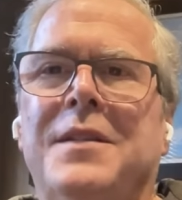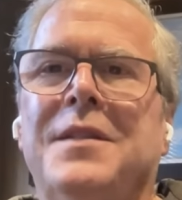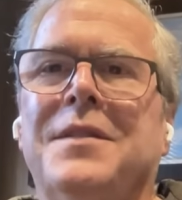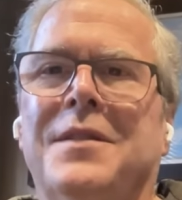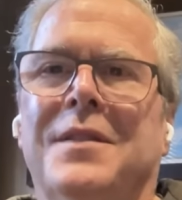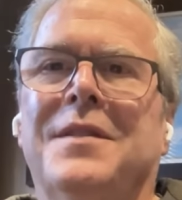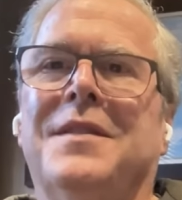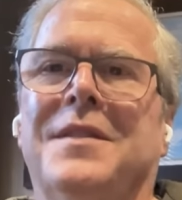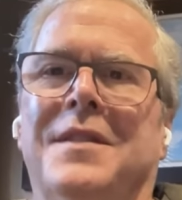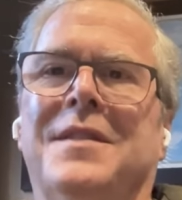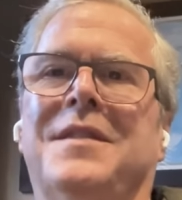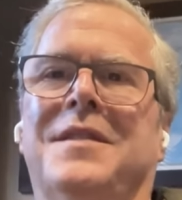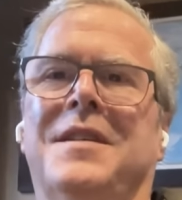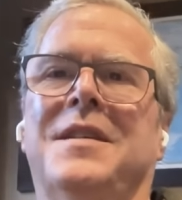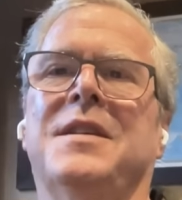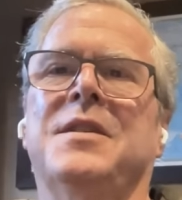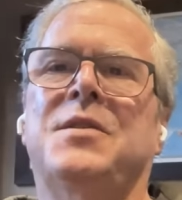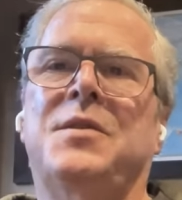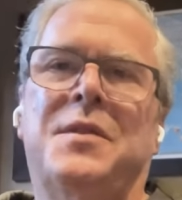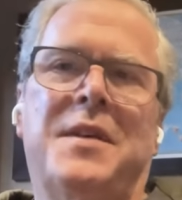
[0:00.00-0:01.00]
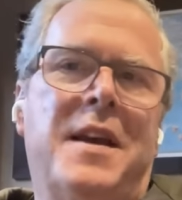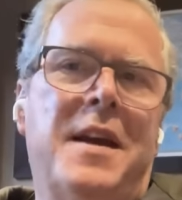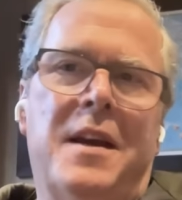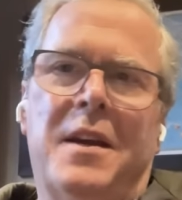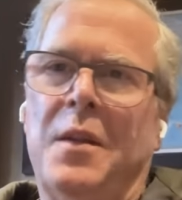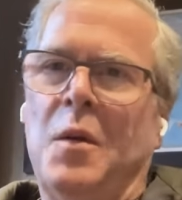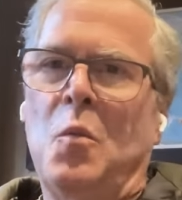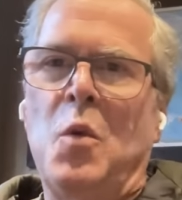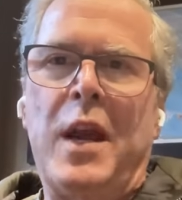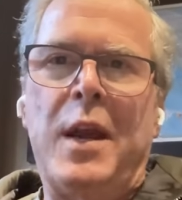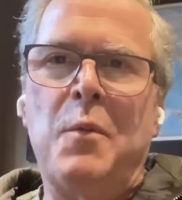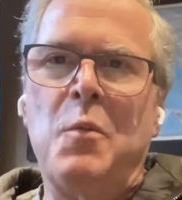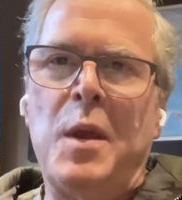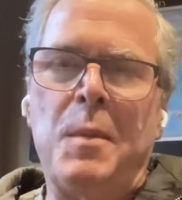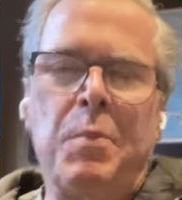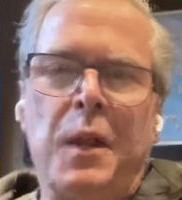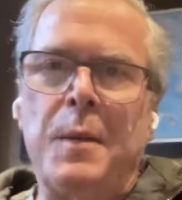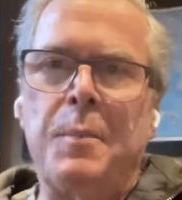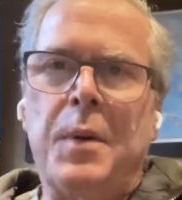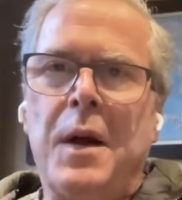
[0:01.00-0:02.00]
that is kind of the way
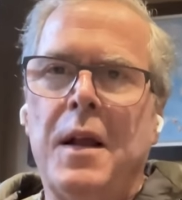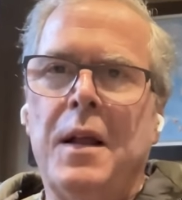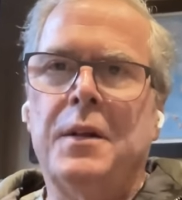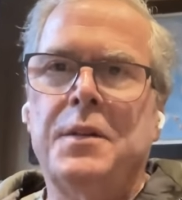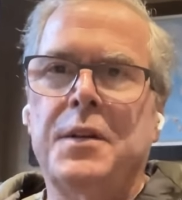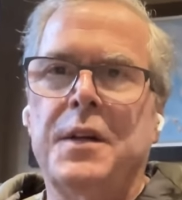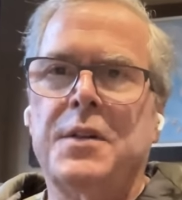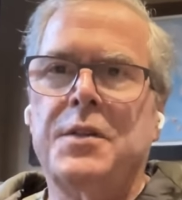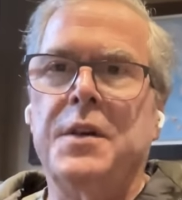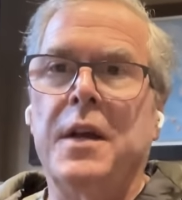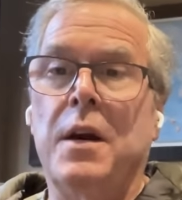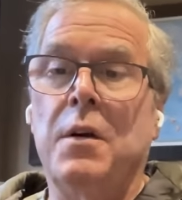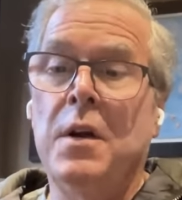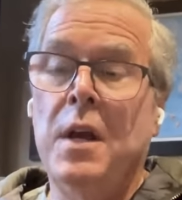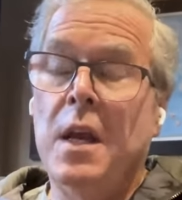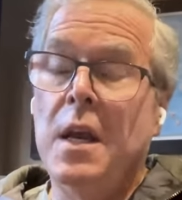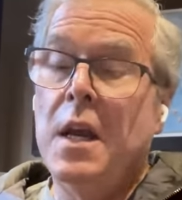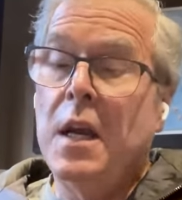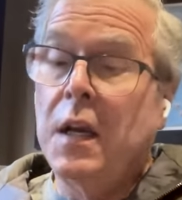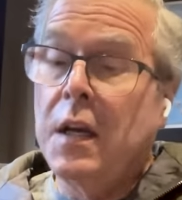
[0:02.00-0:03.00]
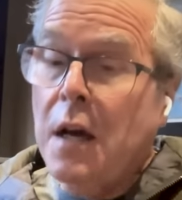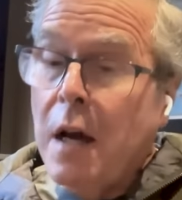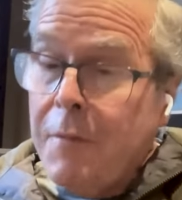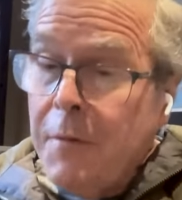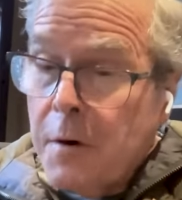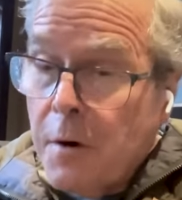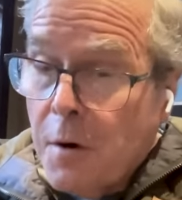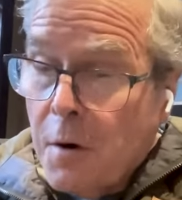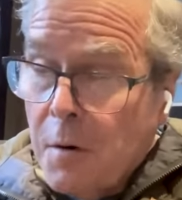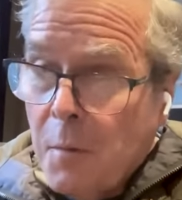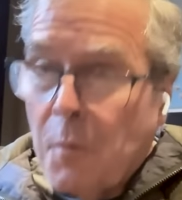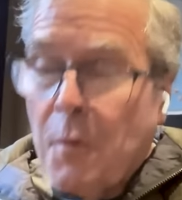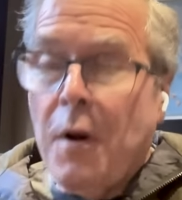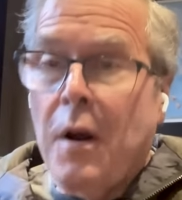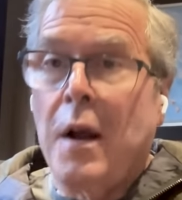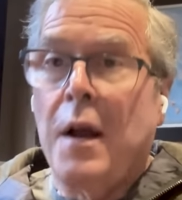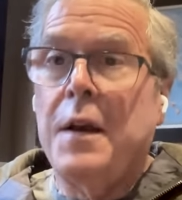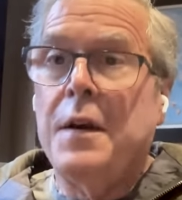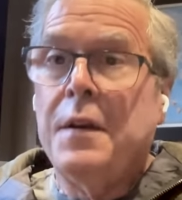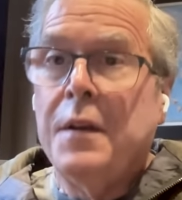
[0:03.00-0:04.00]
we play politics now. Governor
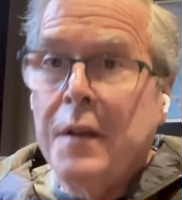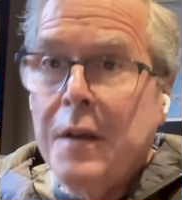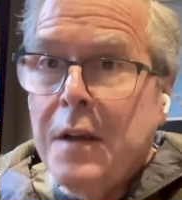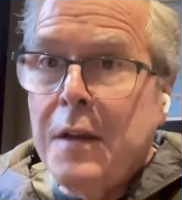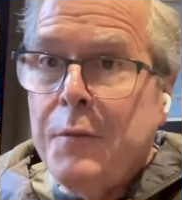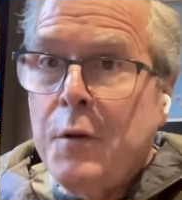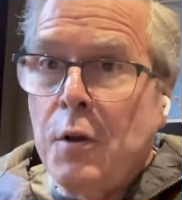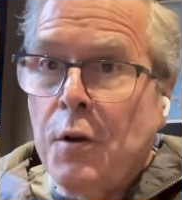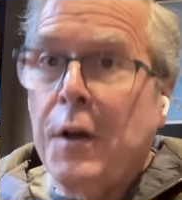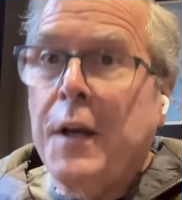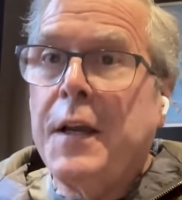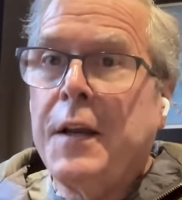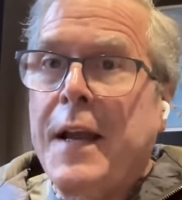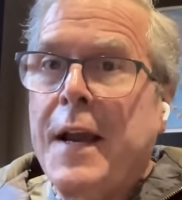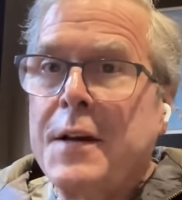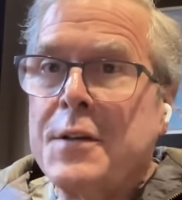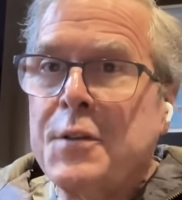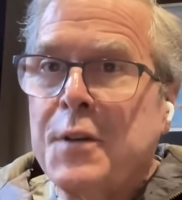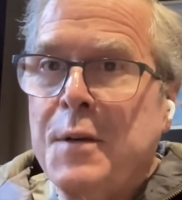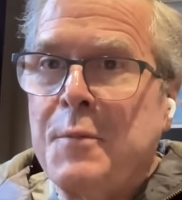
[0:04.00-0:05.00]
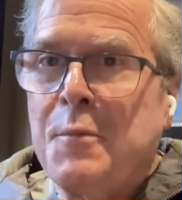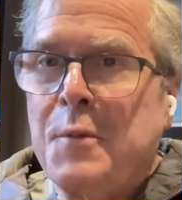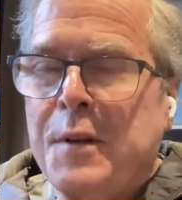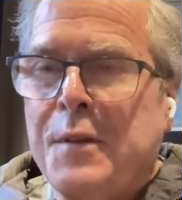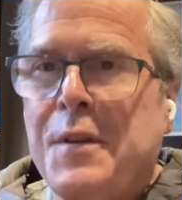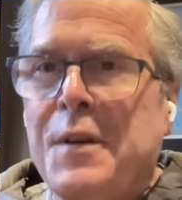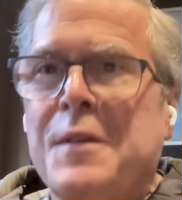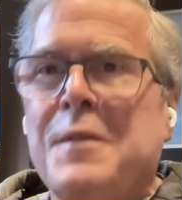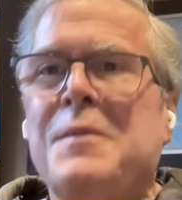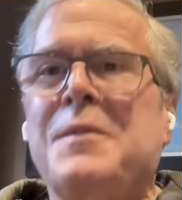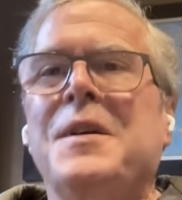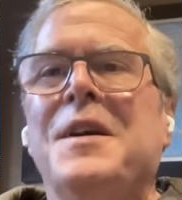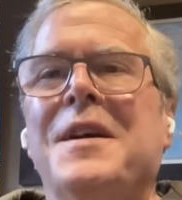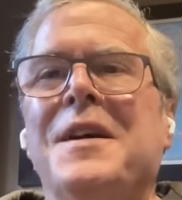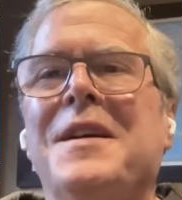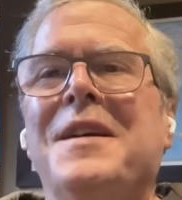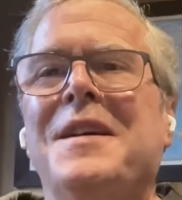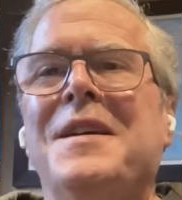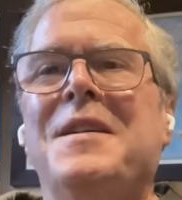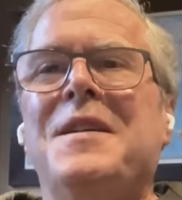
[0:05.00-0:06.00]
Ron, if you look at actually mm-hmm. with the
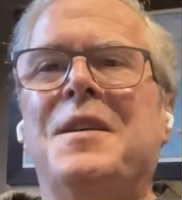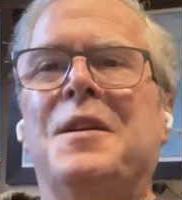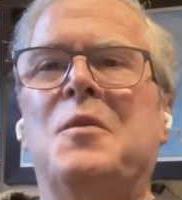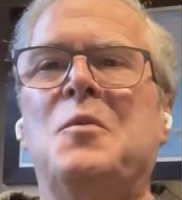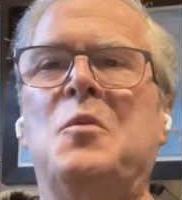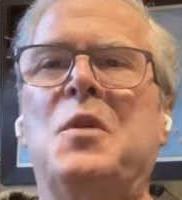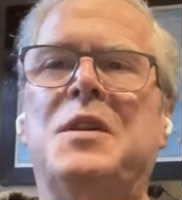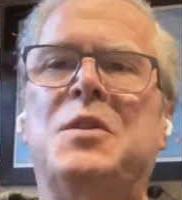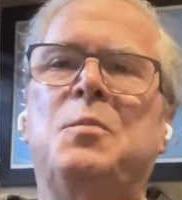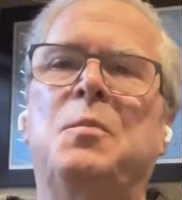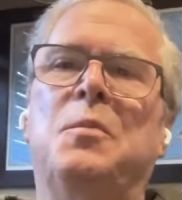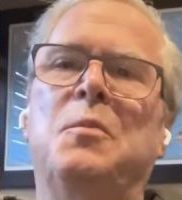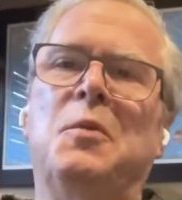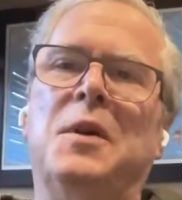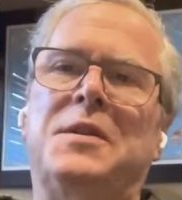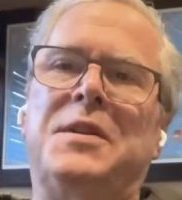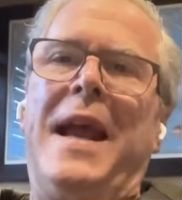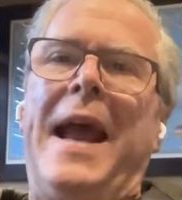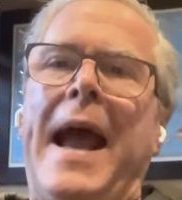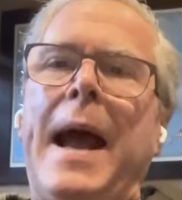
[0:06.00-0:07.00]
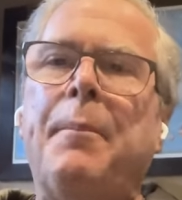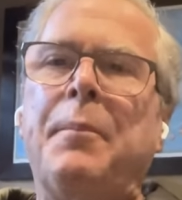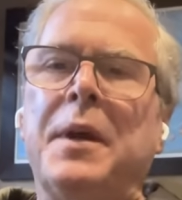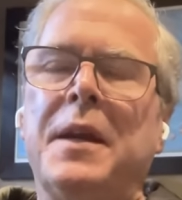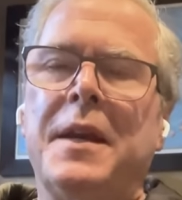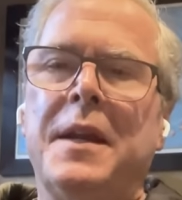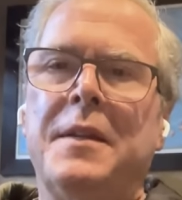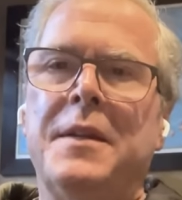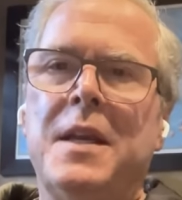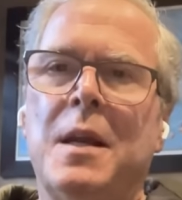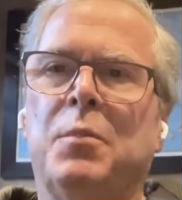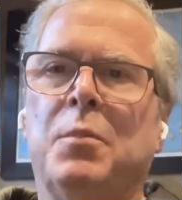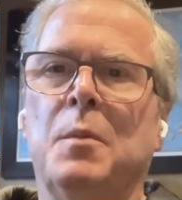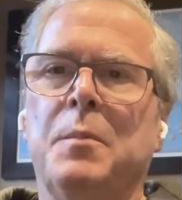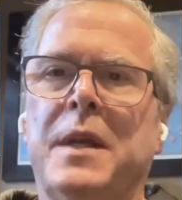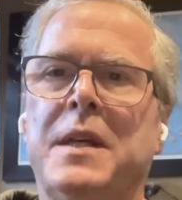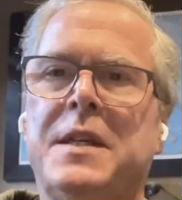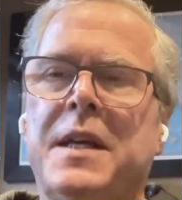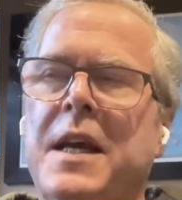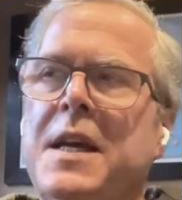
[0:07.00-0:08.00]
you know what's what's happened and the
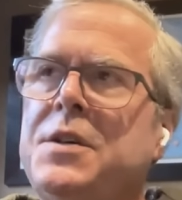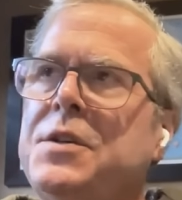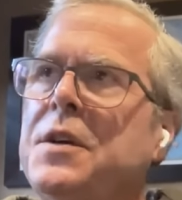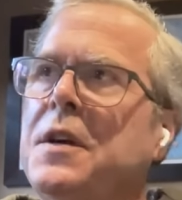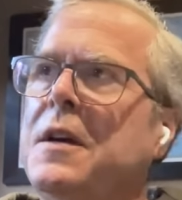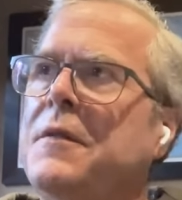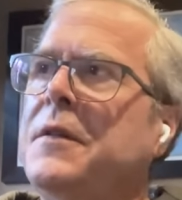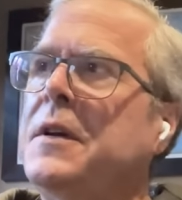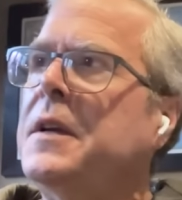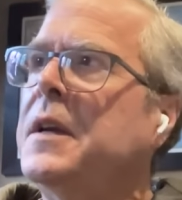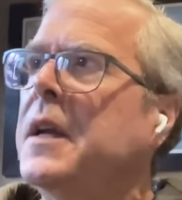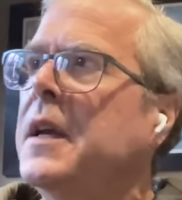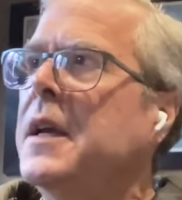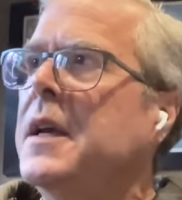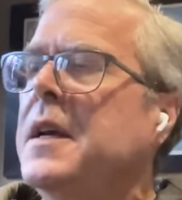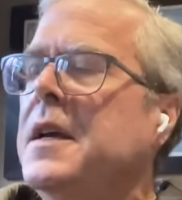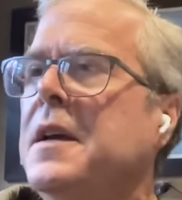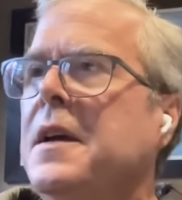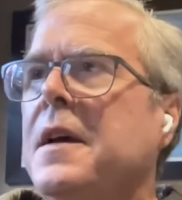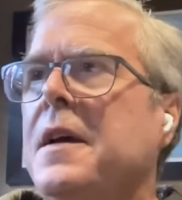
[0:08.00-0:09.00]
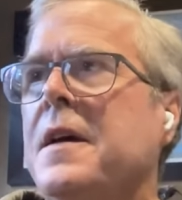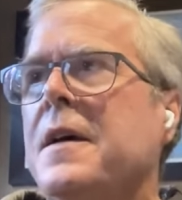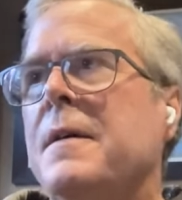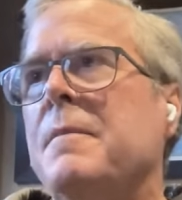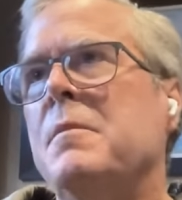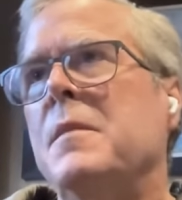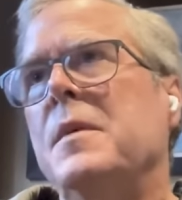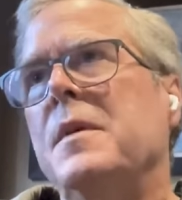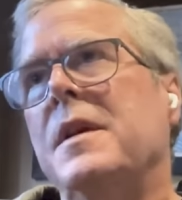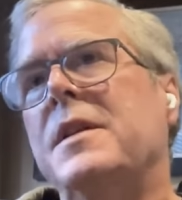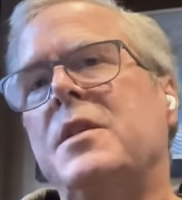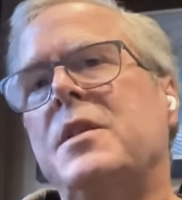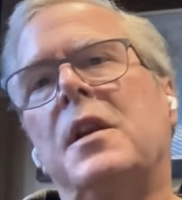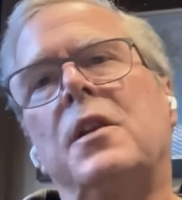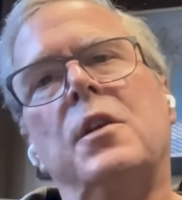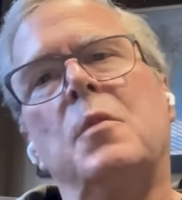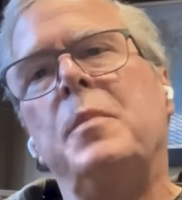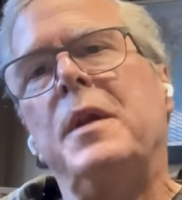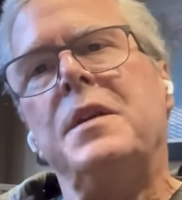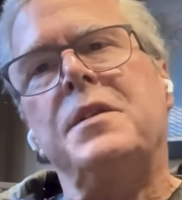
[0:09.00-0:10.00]
implementation of it, um, it's
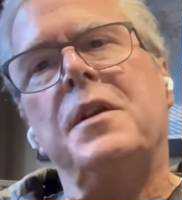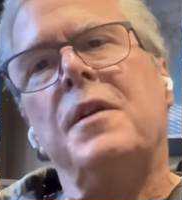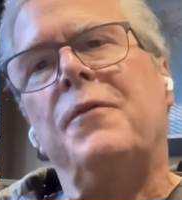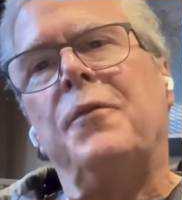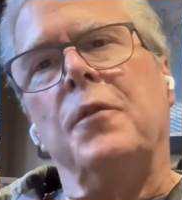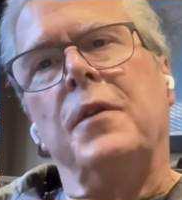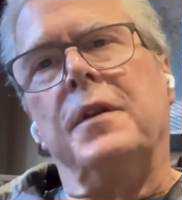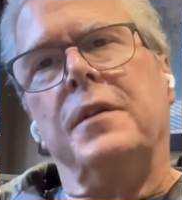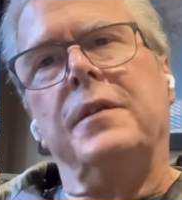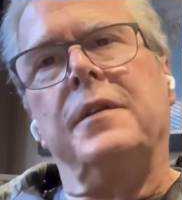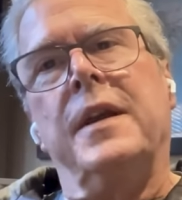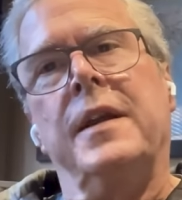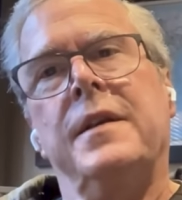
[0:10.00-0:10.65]
a little bit different.